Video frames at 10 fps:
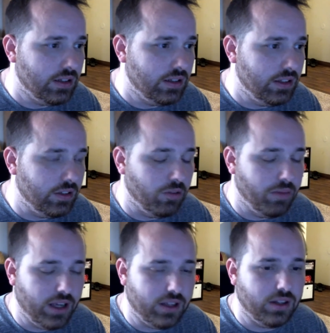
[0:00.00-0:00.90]

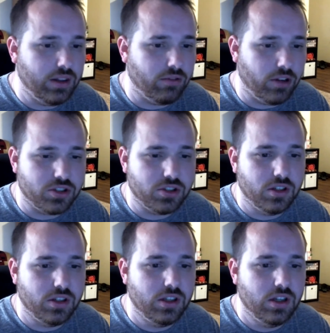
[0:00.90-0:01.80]
the
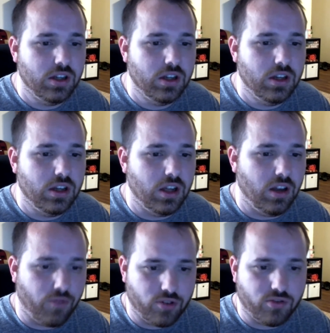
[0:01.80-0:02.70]
Russian
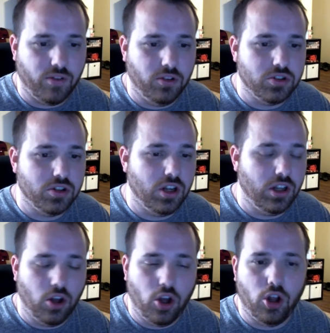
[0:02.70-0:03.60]
and French Revolution and
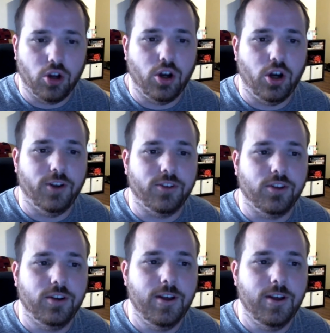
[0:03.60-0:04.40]
the Holocaust